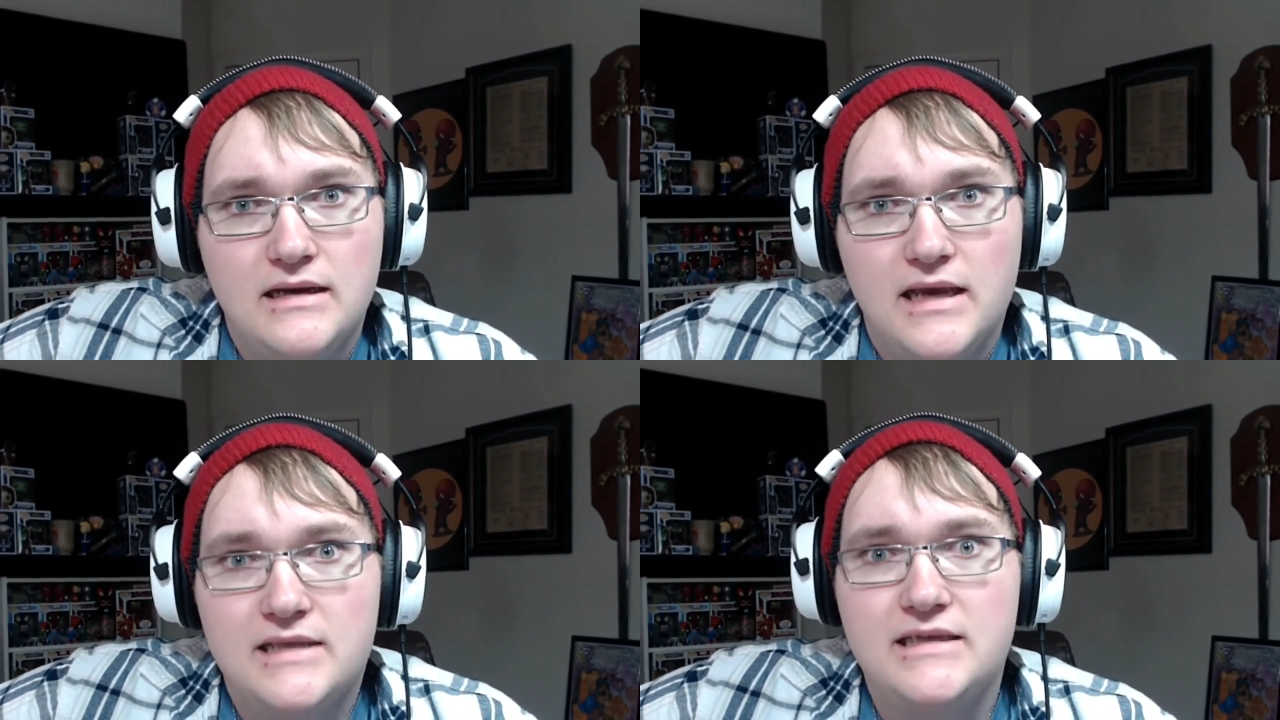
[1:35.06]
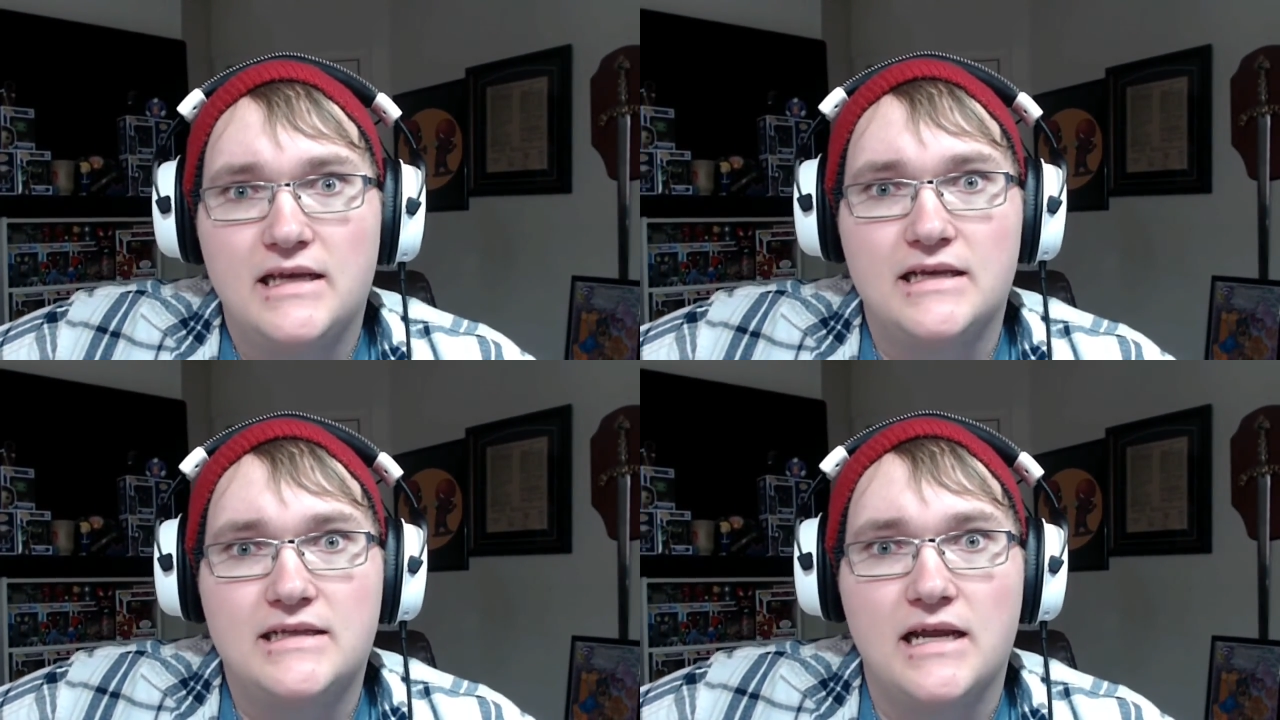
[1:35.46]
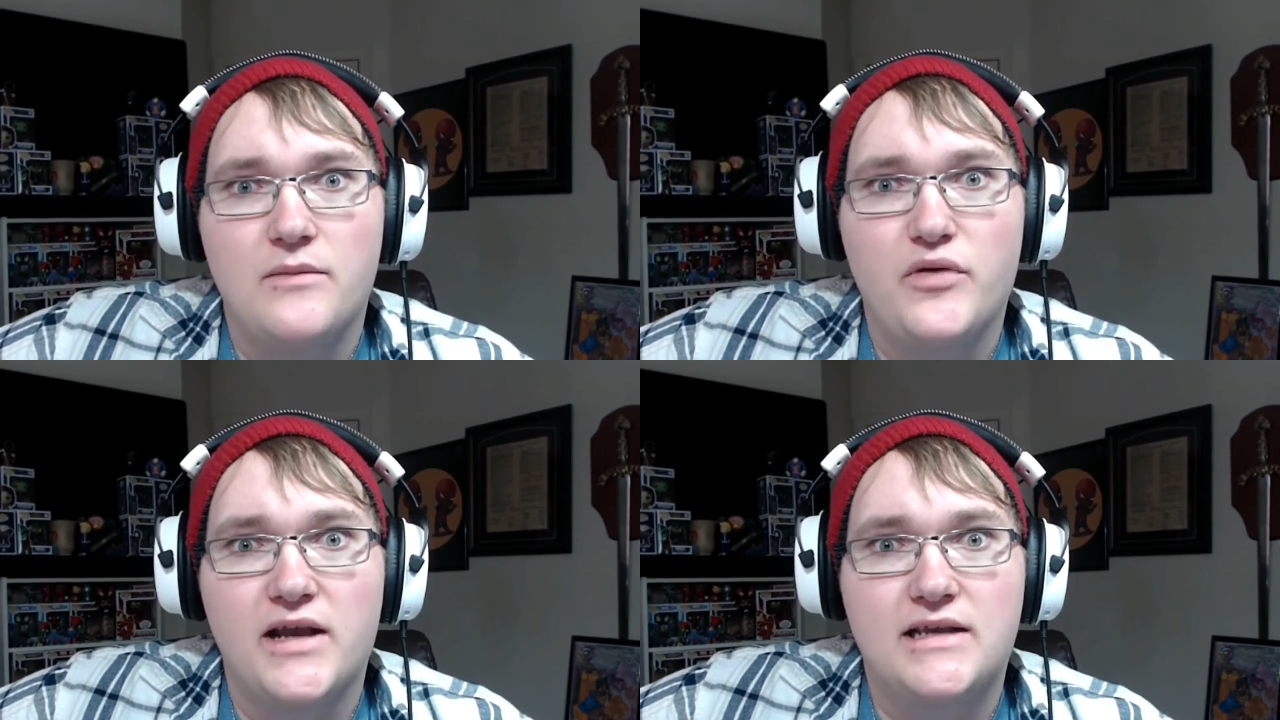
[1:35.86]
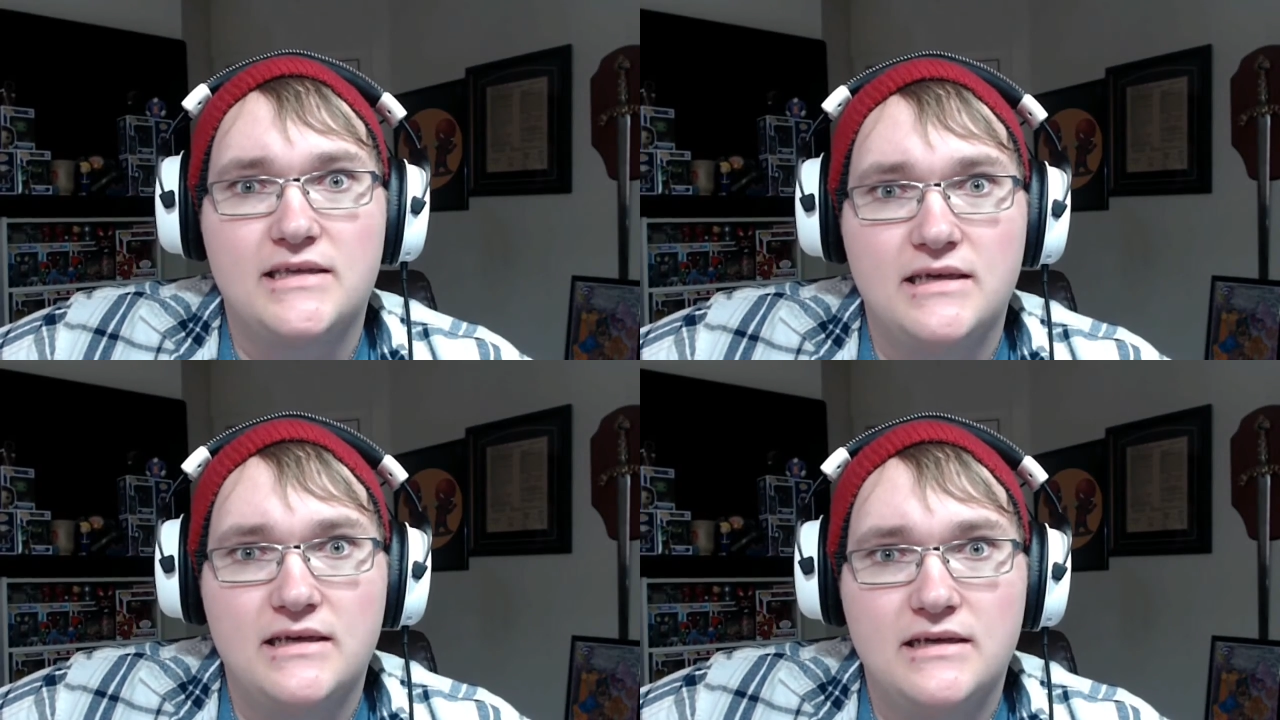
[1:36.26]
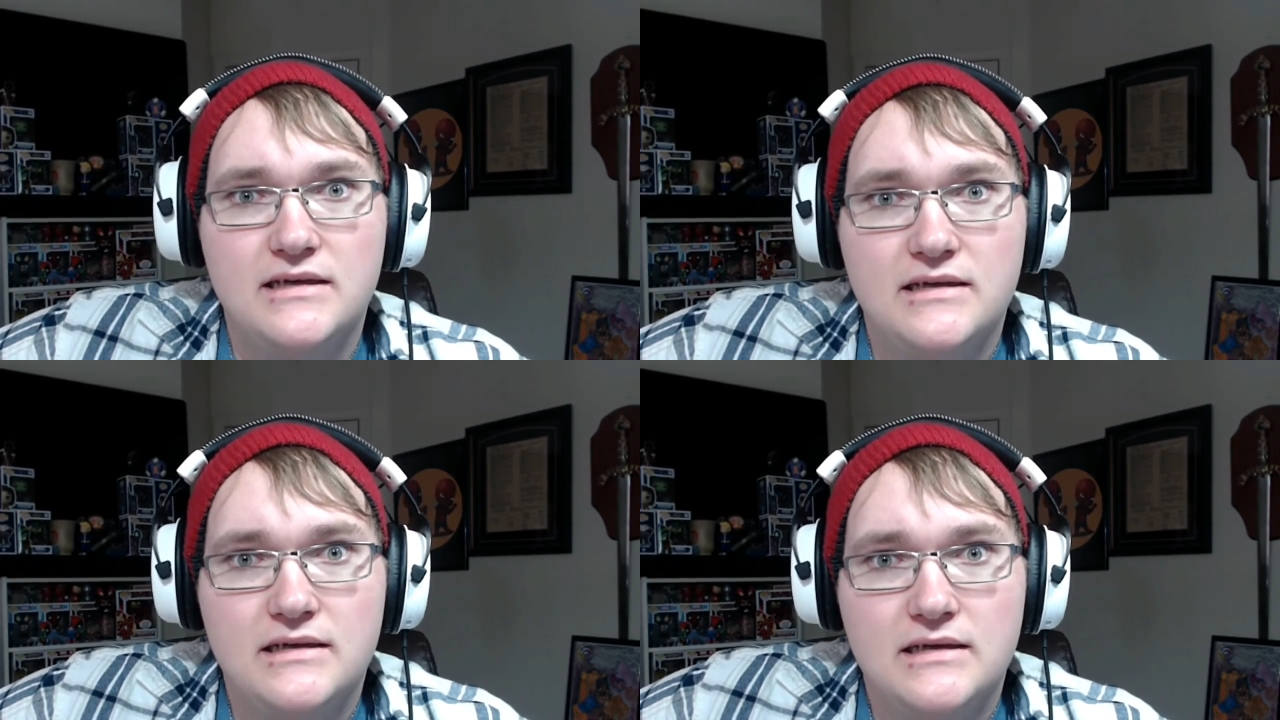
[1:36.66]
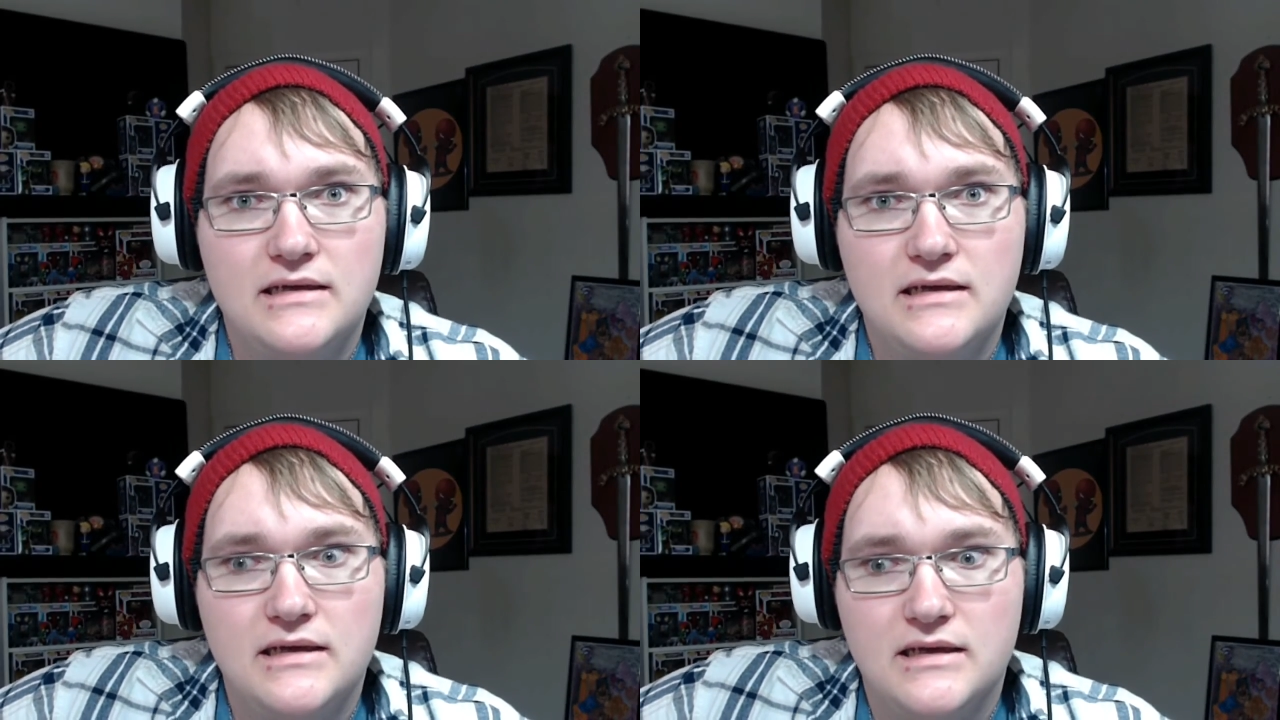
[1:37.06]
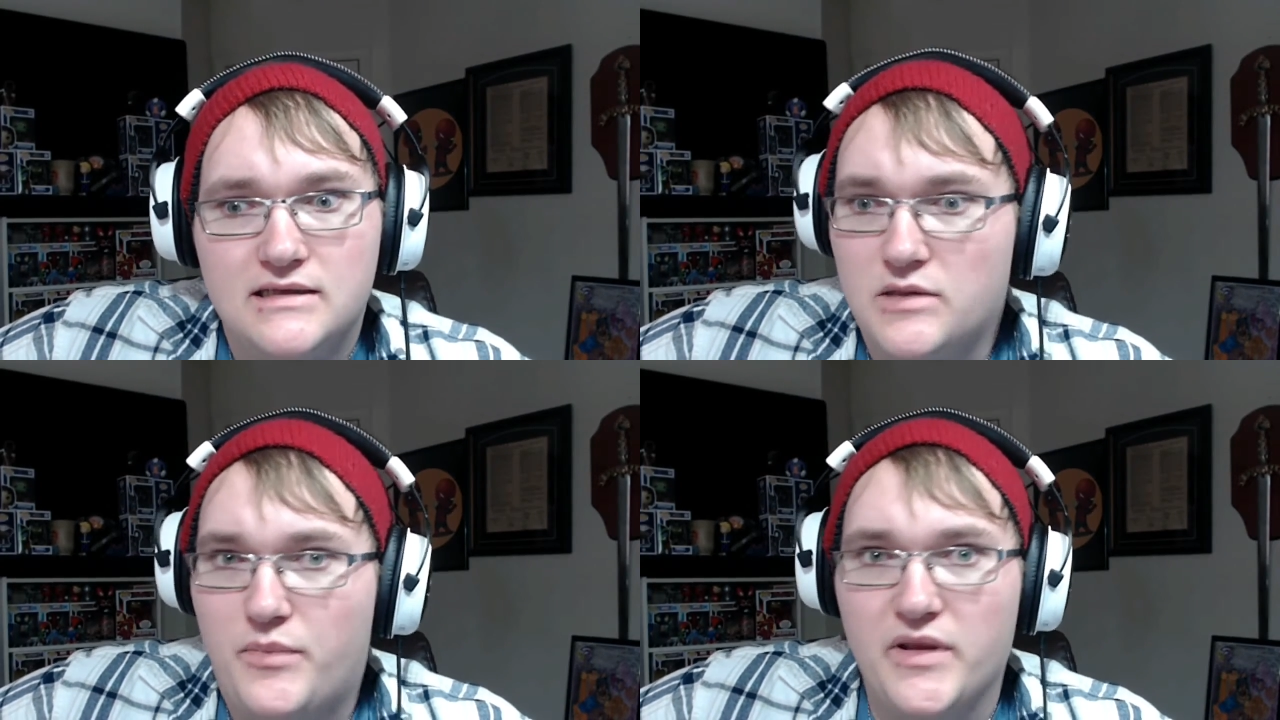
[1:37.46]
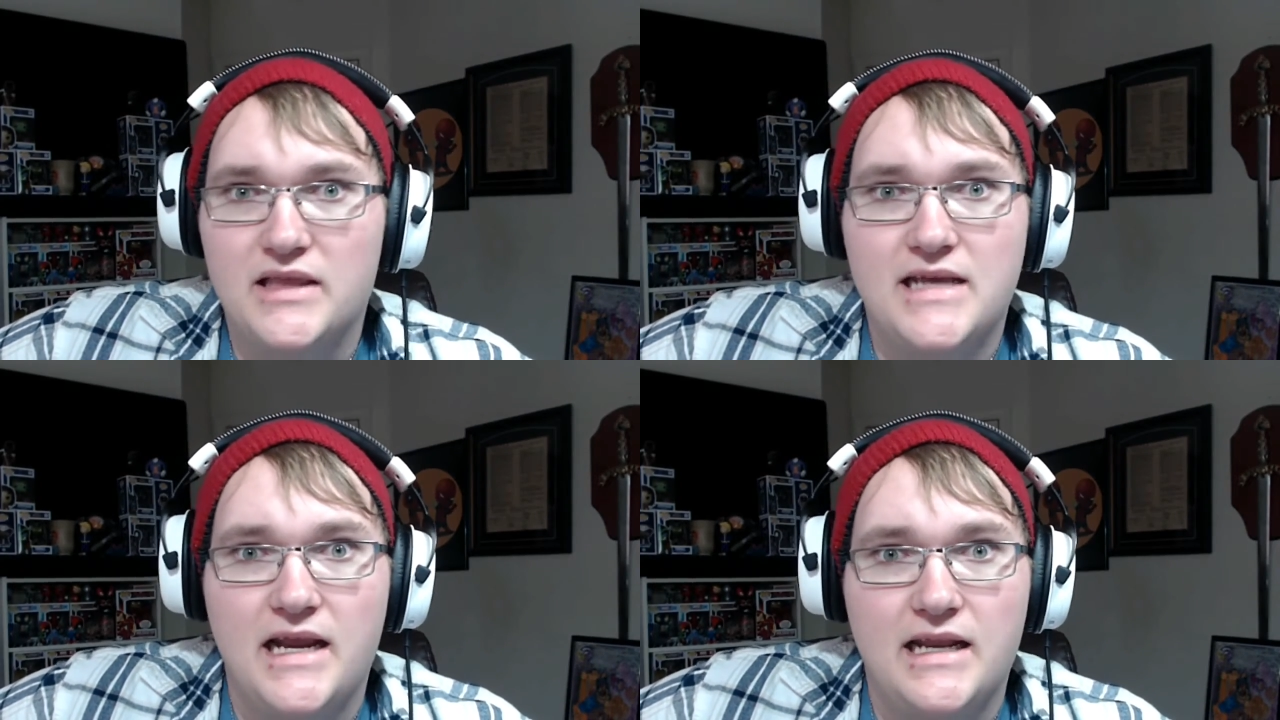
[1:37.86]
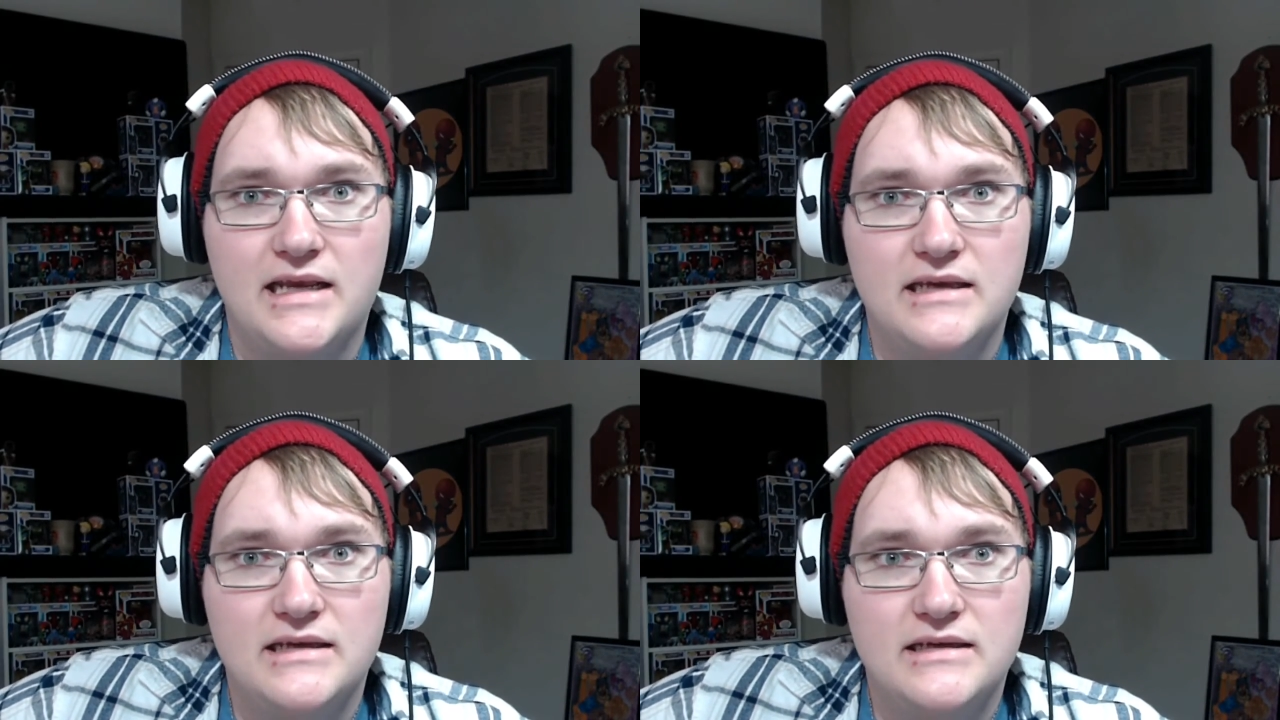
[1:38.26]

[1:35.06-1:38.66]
Hits you like a ton of bricks. It's debilitating.